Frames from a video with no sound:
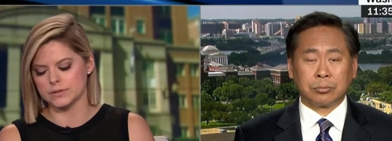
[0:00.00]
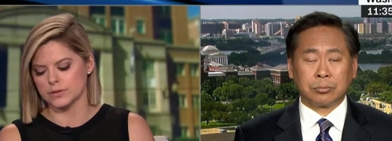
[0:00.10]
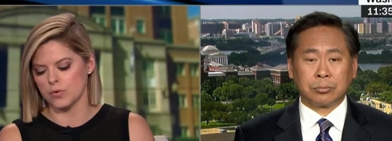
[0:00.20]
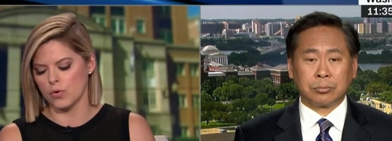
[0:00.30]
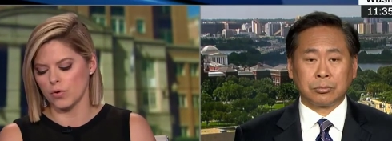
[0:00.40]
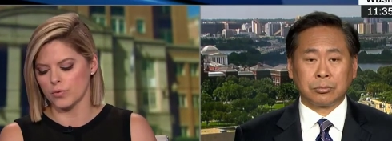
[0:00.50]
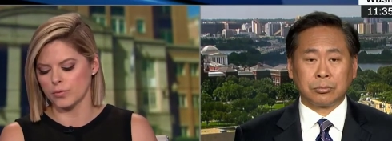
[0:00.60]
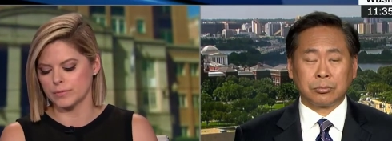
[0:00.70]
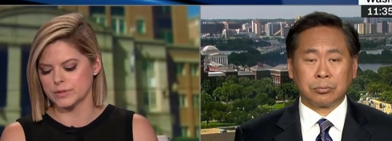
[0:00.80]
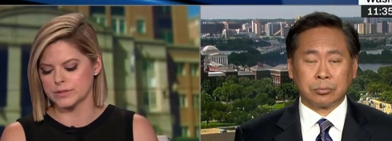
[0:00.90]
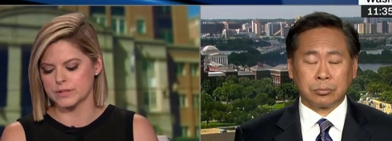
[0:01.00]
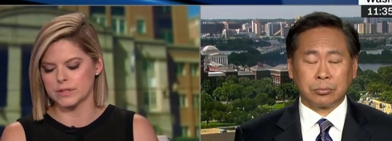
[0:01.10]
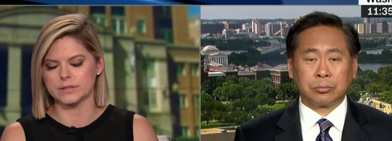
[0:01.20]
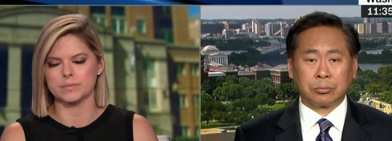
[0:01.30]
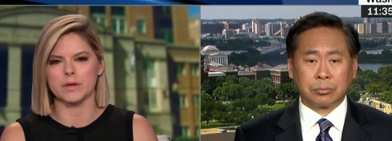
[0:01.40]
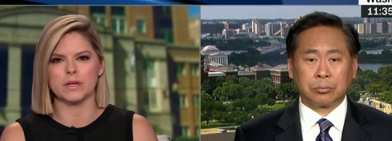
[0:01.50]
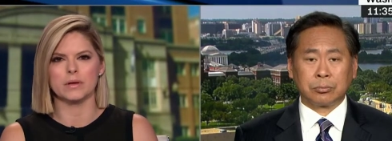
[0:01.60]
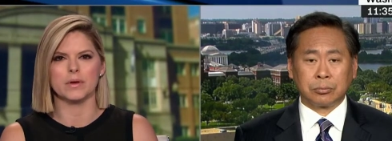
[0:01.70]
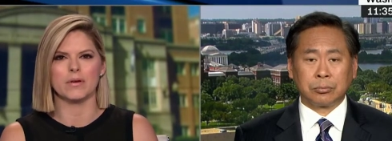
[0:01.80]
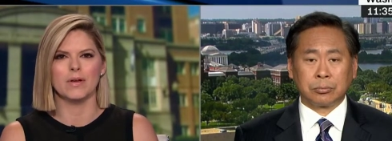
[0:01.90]
Speaker 1: the courtroom. I'm just seeing this in my
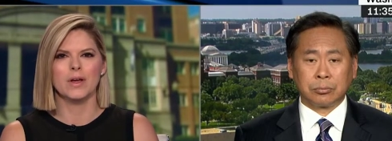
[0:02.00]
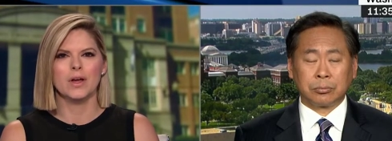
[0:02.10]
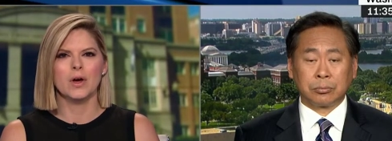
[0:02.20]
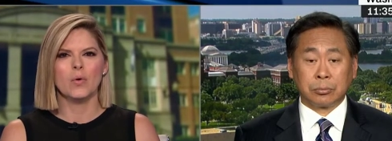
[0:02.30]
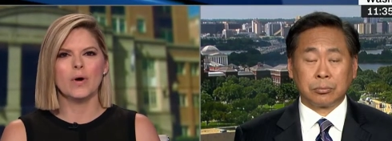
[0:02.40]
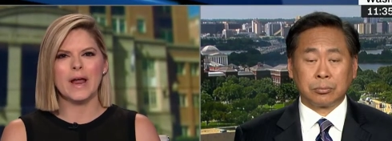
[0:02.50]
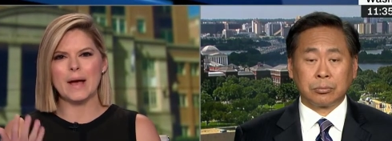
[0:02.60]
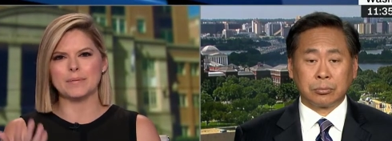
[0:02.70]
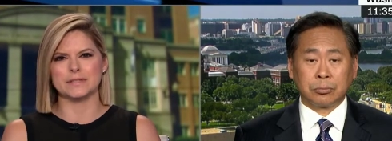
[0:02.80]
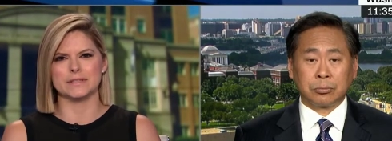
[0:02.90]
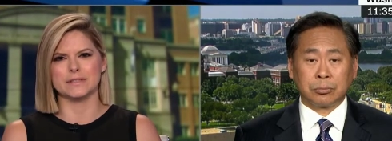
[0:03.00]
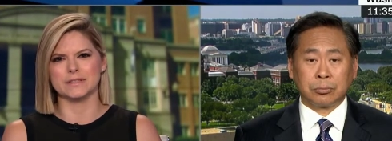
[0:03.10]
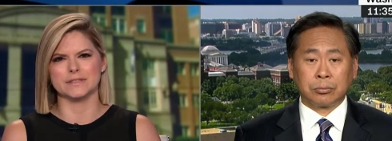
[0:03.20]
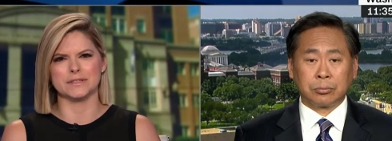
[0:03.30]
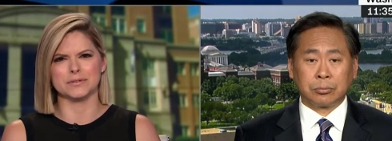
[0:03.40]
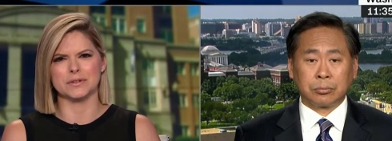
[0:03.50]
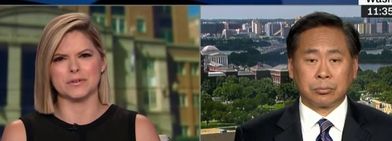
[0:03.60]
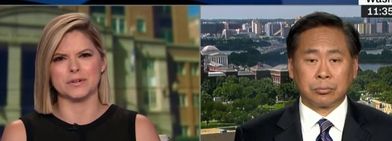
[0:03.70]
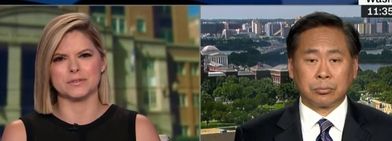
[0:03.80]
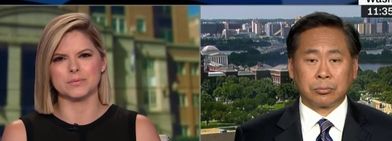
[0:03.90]
email. What happens in these sealed
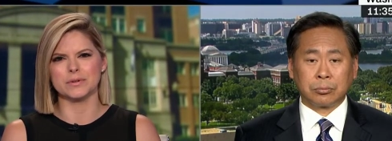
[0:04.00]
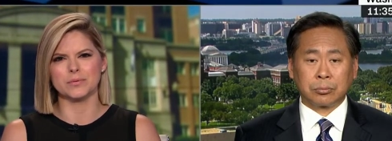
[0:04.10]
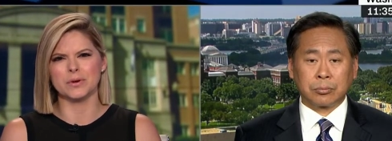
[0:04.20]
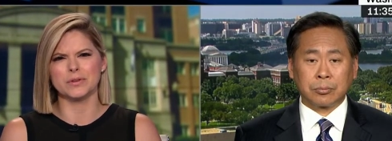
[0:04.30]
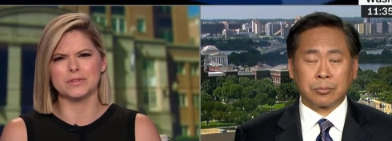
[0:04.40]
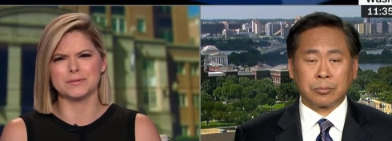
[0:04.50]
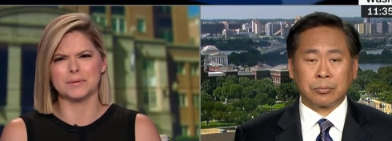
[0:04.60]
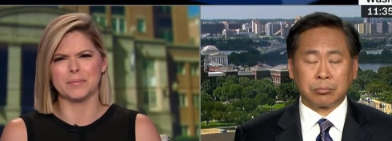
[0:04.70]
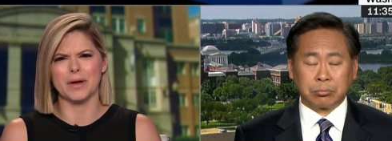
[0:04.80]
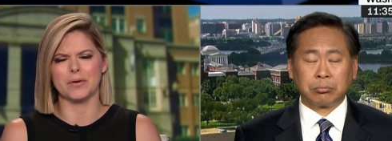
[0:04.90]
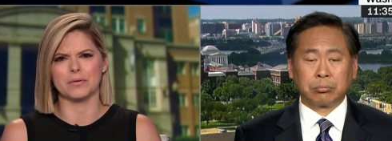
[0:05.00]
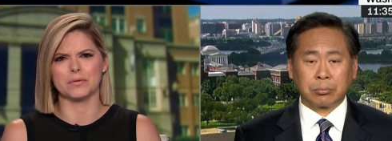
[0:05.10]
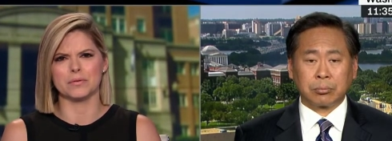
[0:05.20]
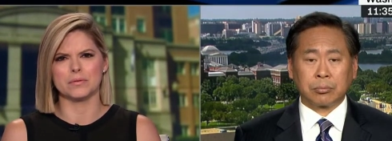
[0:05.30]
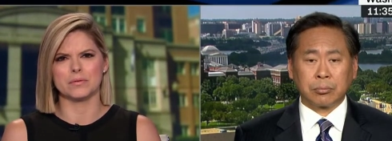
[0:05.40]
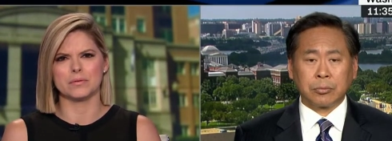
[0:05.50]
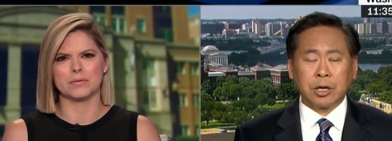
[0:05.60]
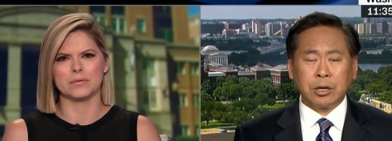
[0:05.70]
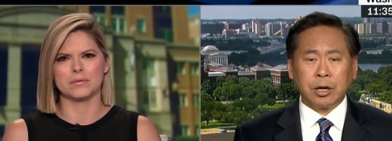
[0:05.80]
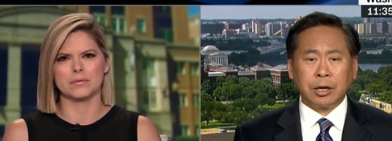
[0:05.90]
hearings? What, what could this be about?
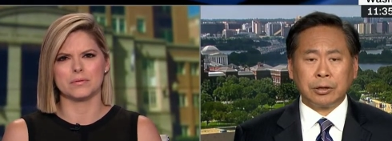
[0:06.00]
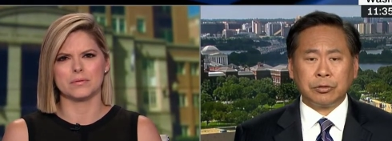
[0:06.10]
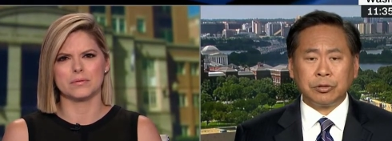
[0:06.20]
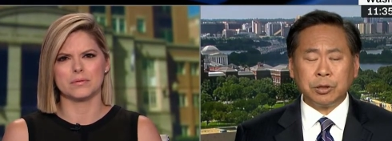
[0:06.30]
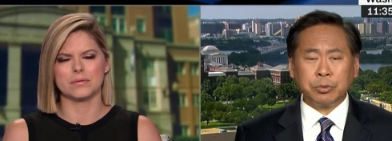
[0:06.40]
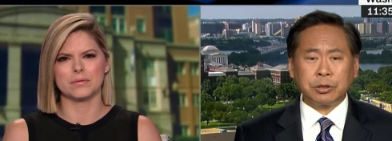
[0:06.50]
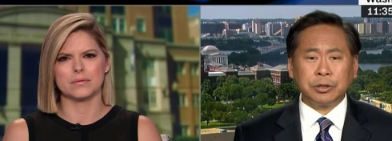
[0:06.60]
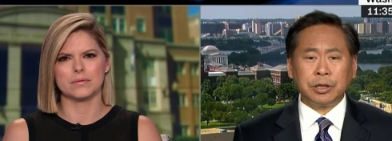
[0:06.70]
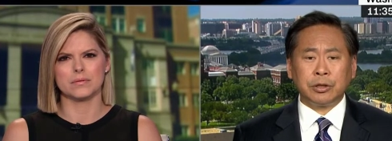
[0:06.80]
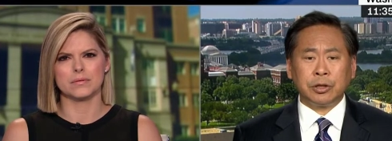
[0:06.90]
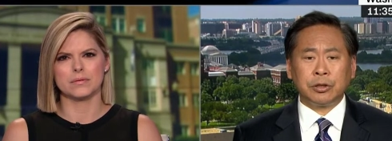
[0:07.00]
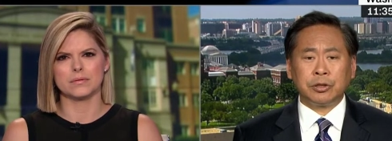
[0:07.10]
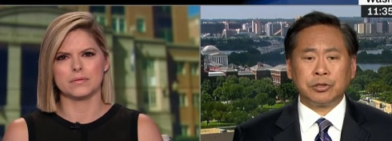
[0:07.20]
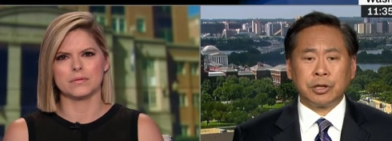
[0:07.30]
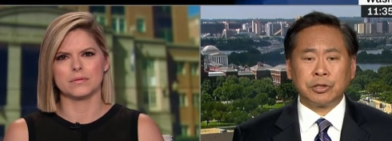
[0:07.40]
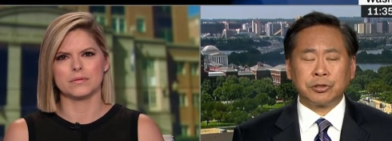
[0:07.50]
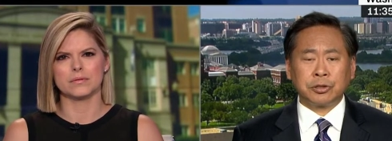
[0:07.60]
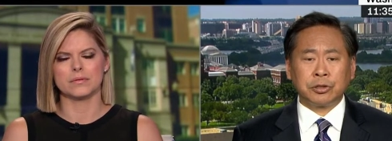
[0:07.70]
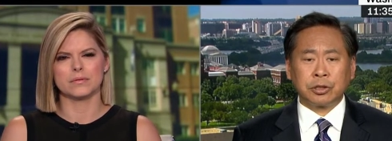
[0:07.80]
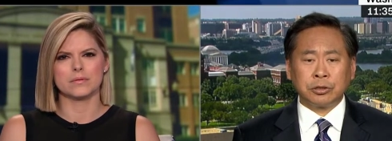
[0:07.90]
Speaker 2: Uh, typically, the judge is
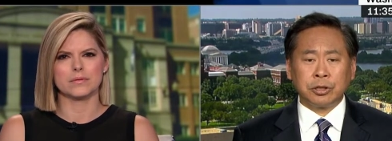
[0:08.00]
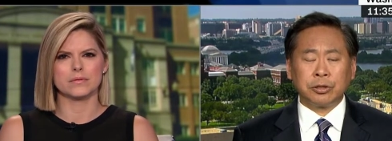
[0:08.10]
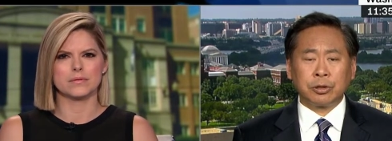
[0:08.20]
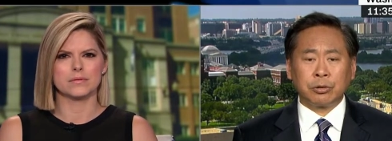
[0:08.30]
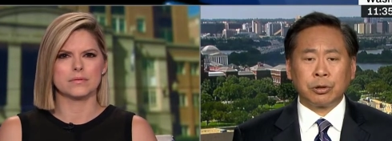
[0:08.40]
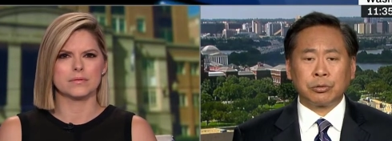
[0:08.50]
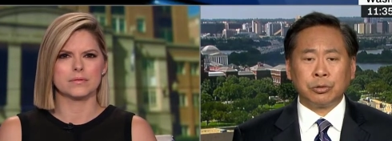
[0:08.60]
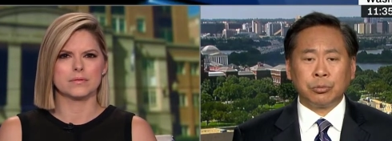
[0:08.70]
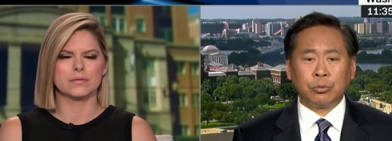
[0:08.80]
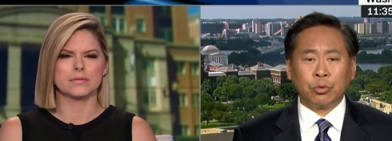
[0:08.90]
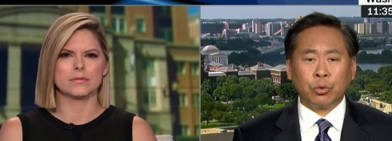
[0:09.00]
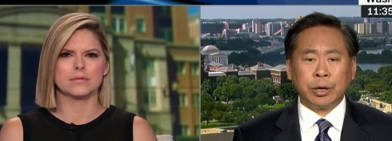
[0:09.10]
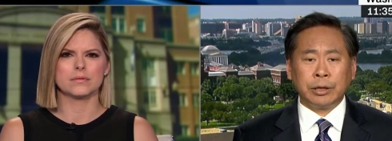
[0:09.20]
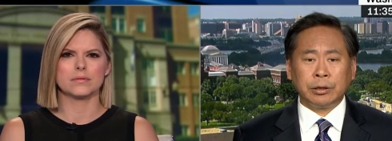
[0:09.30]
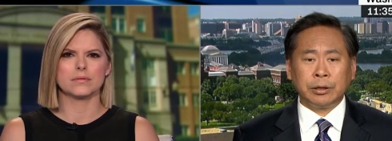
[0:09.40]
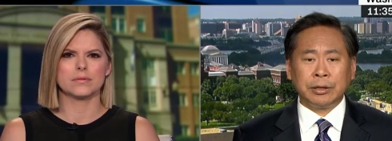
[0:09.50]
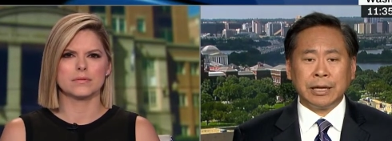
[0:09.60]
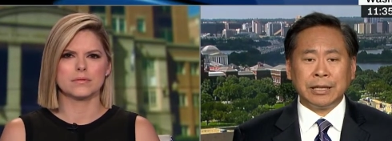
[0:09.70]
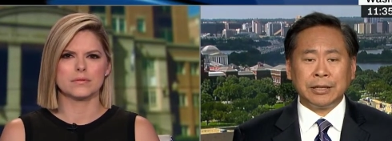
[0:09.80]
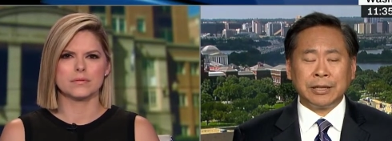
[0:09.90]
going to clear the courtroom when
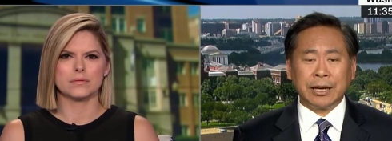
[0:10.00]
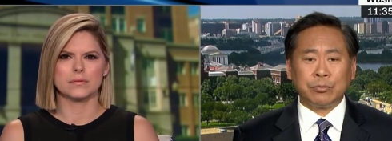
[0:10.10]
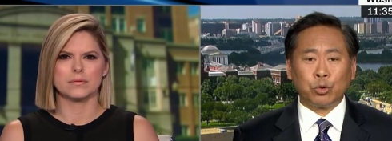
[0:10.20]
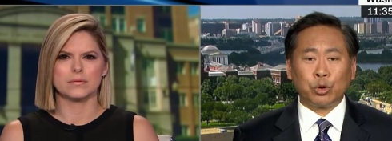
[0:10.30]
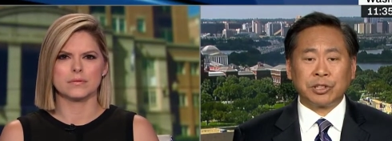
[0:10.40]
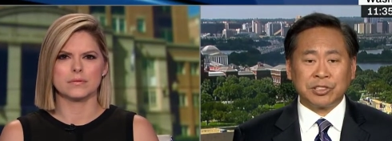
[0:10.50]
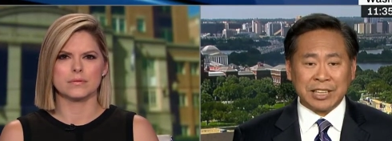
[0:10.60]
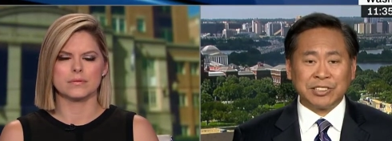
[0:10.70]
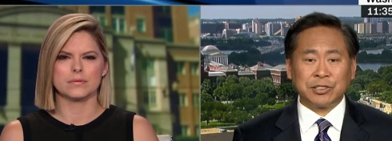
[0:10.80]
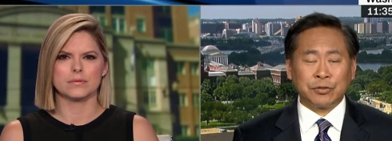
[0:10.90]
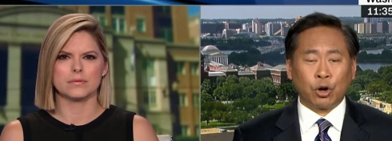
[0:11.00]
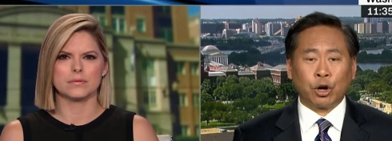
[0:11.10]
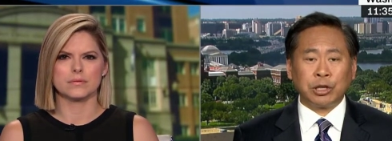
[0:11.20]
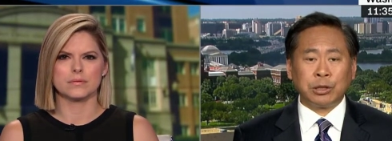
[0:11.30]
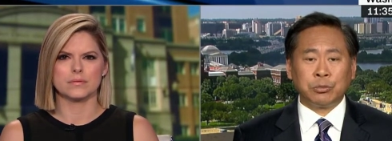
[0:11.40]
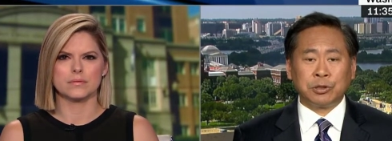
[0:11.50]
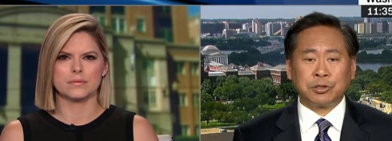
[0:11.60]
they need to have more extensive arguments